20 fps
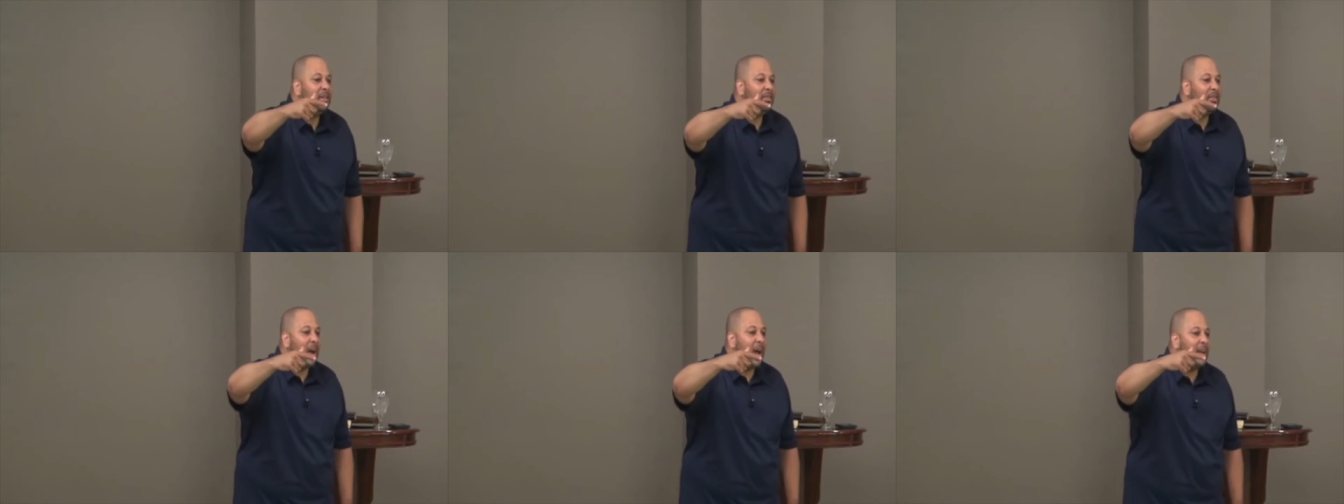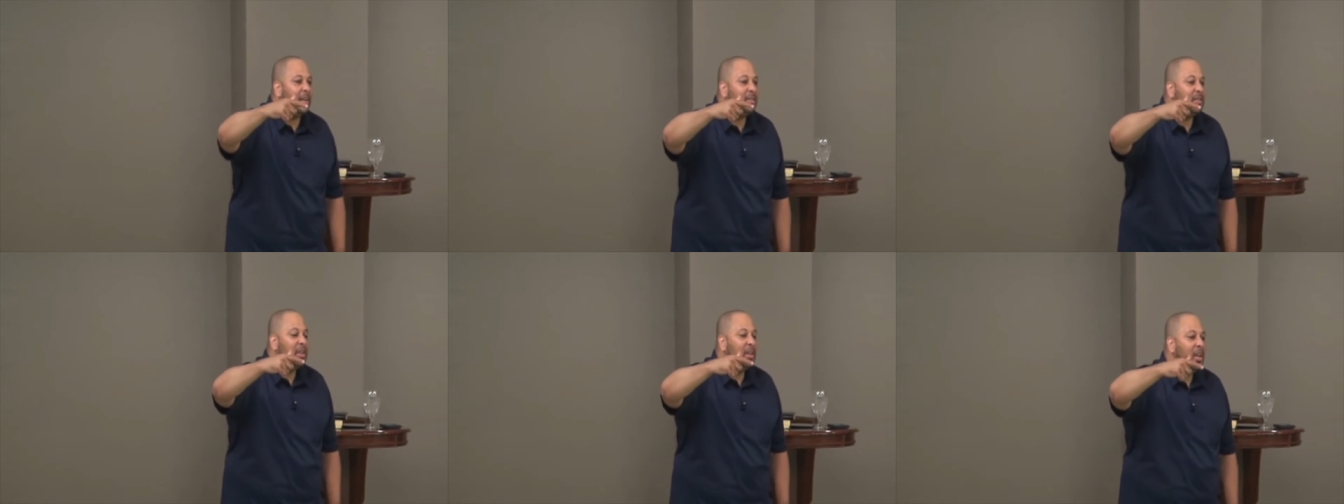
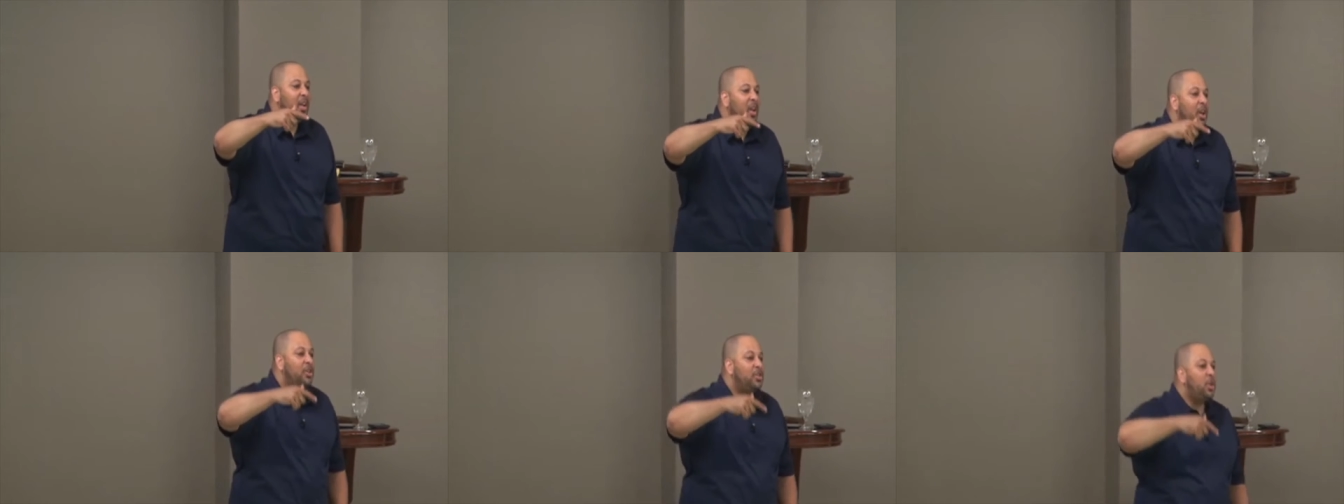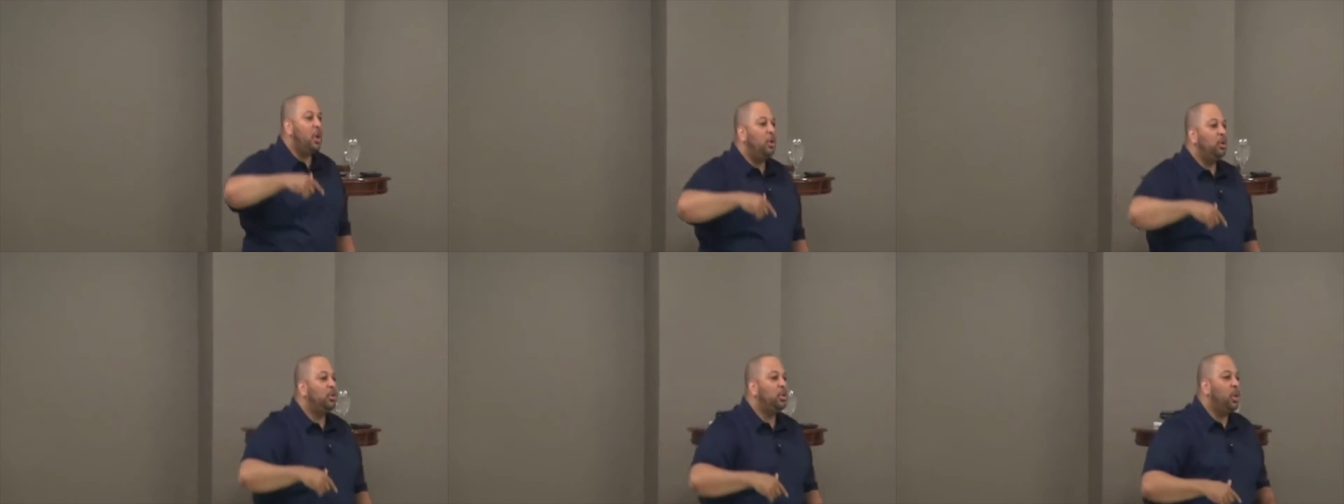right?
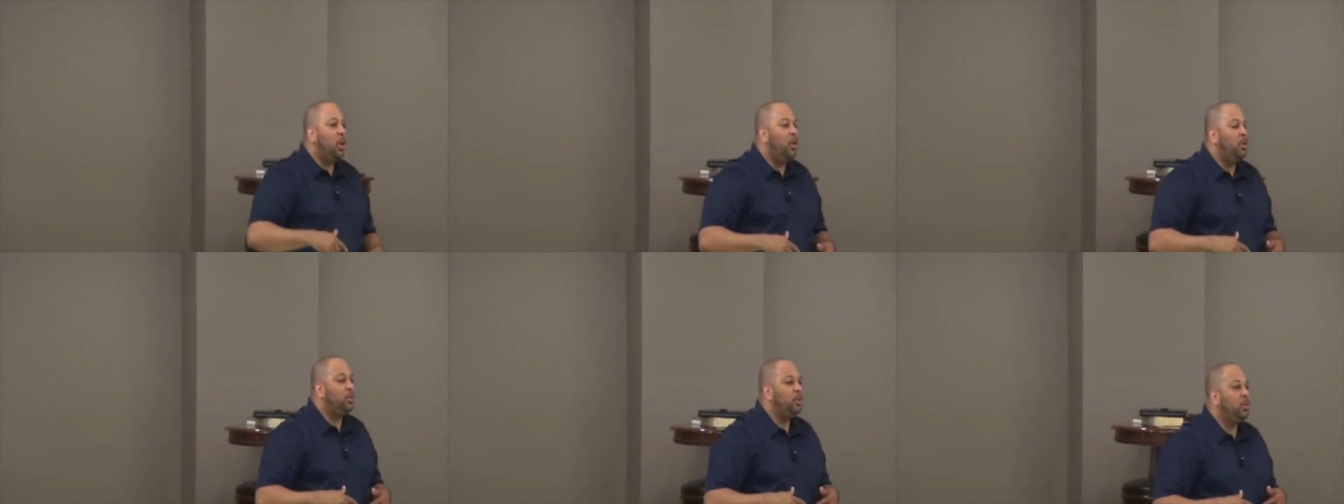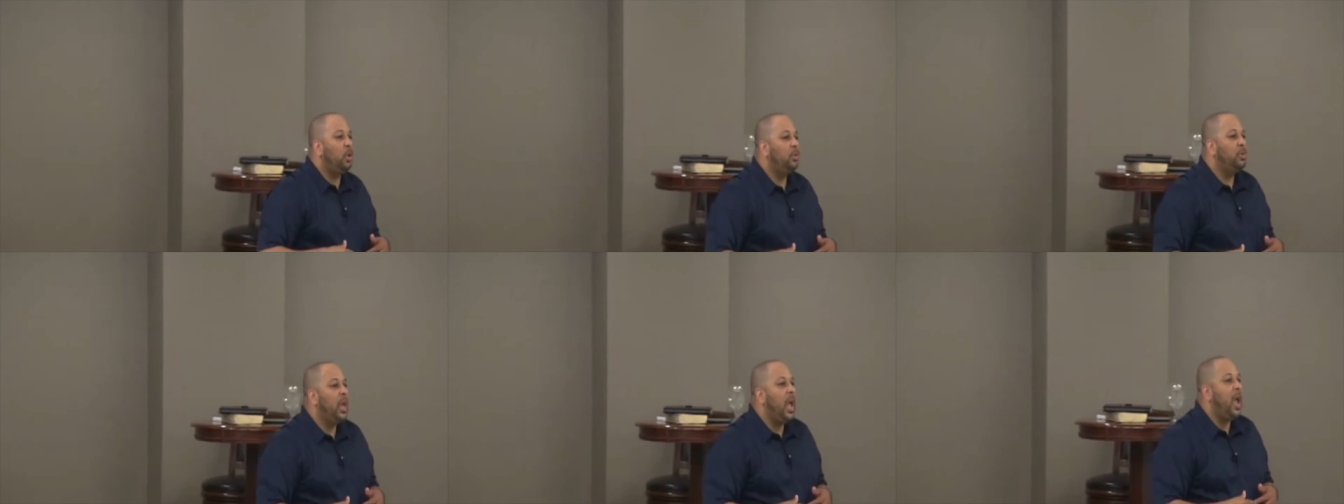So so
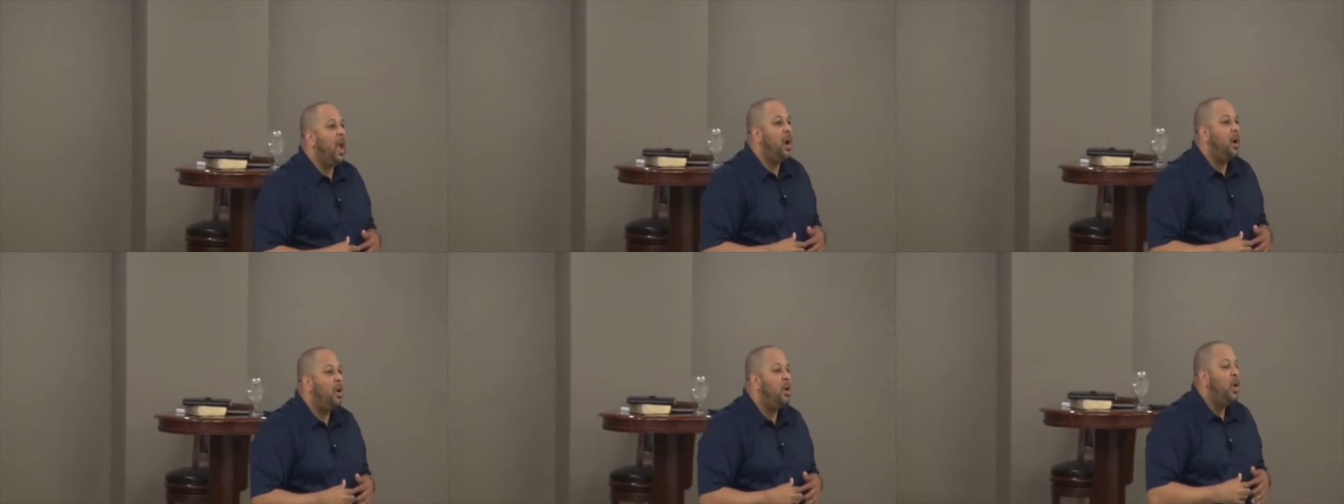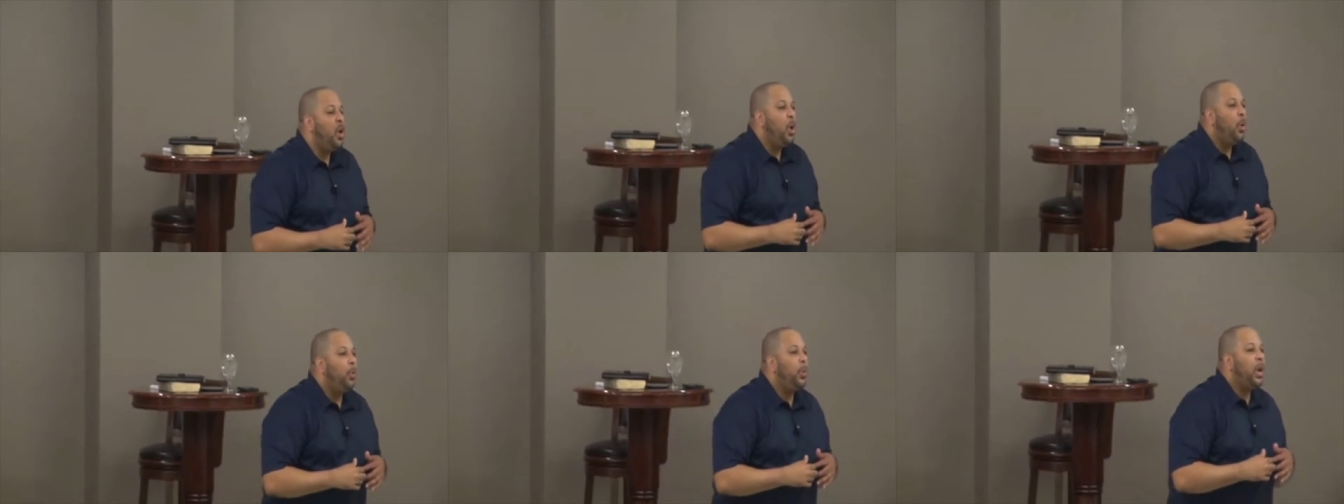so now
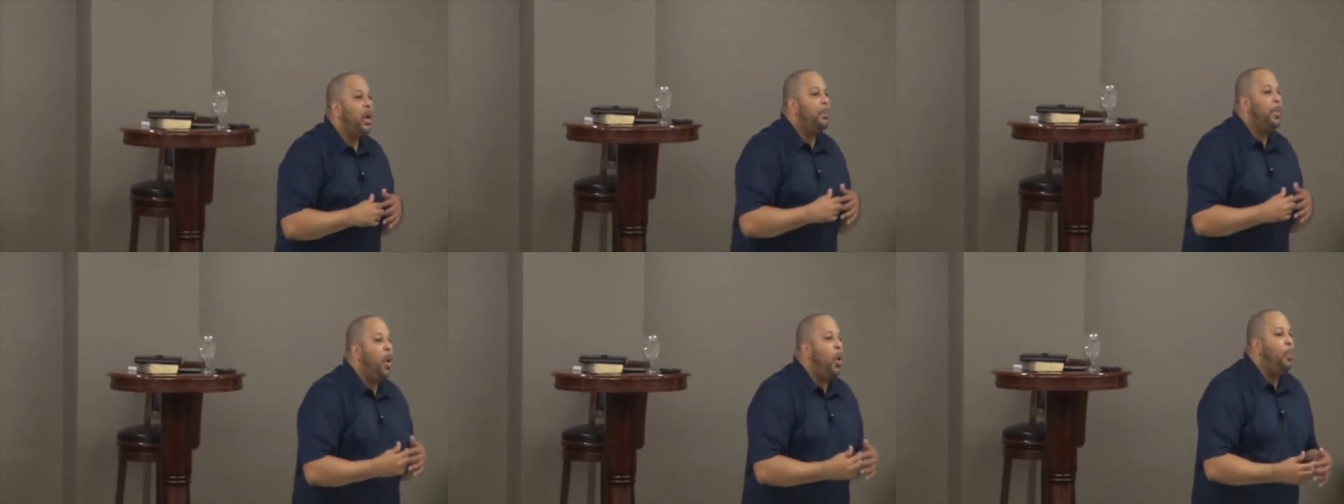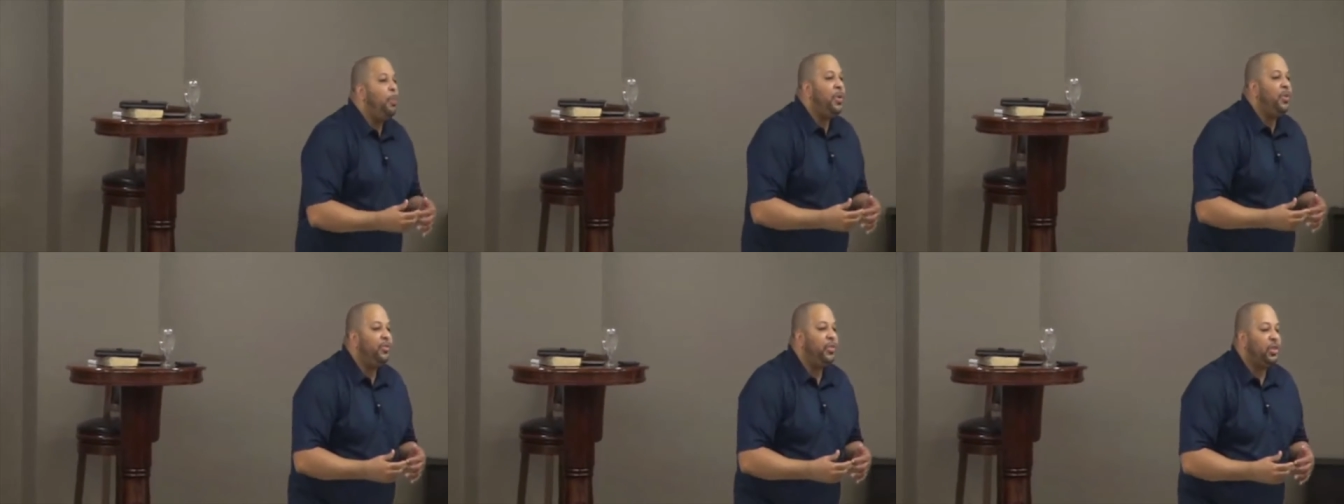when I'm
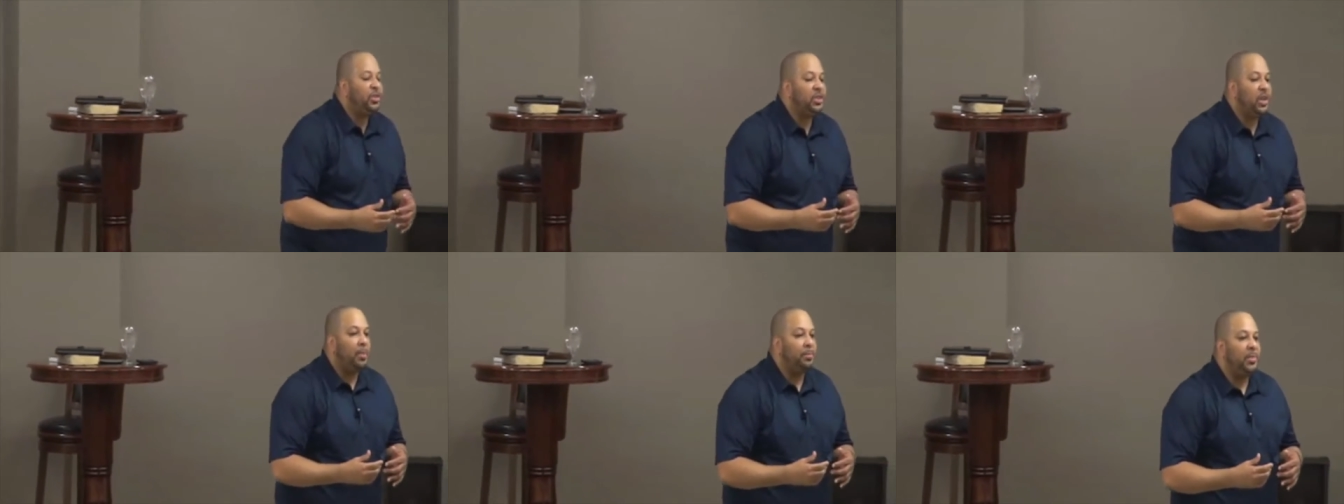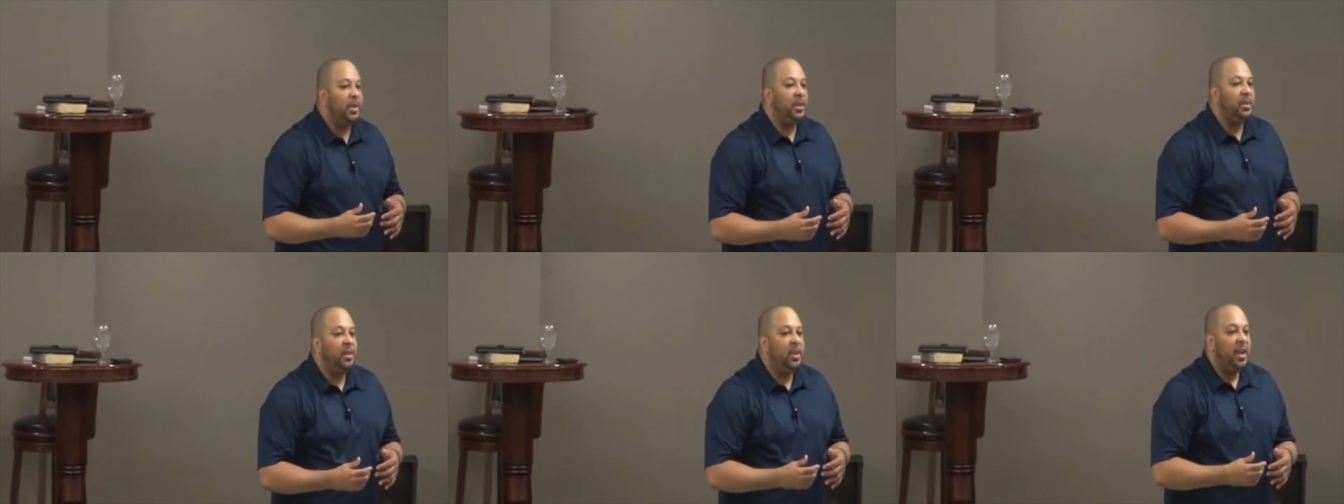hoping for
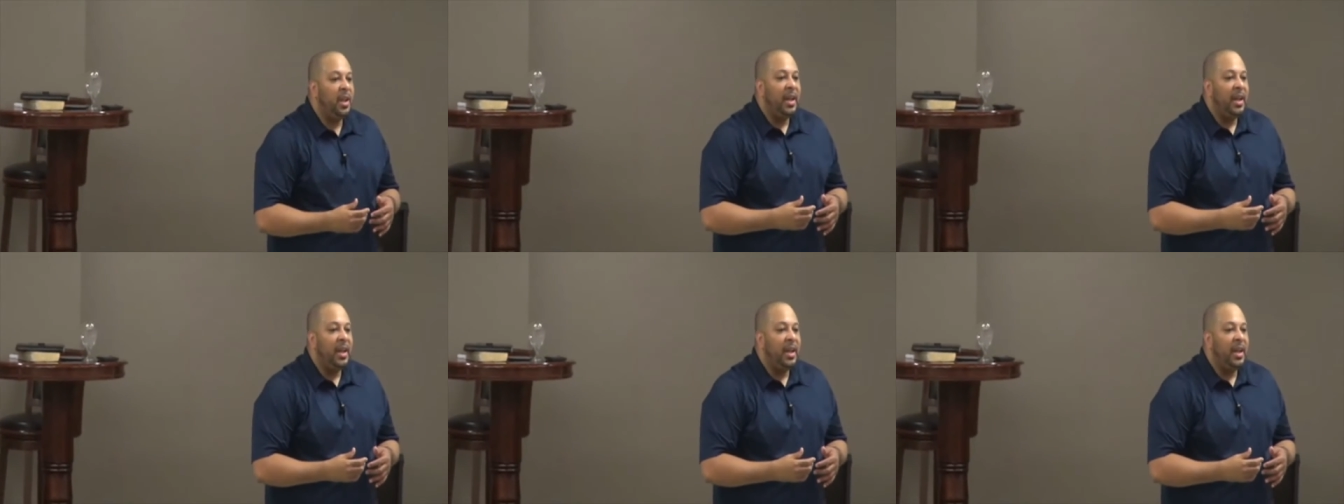something,